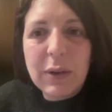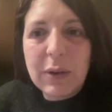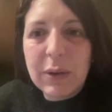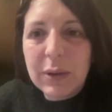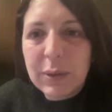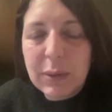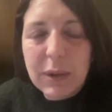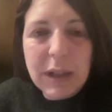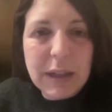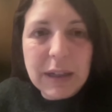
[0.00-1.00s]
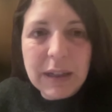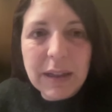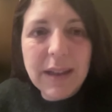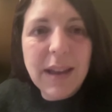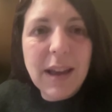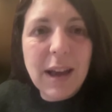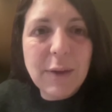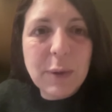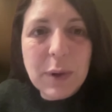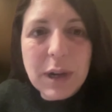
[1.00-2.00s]
or Nuria
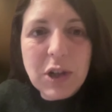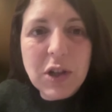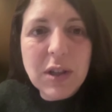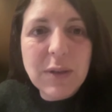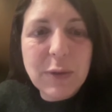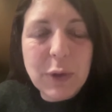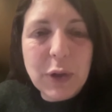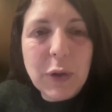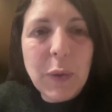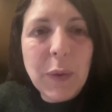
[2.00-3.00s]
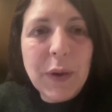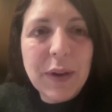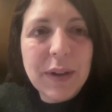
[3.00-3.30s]
have questions for you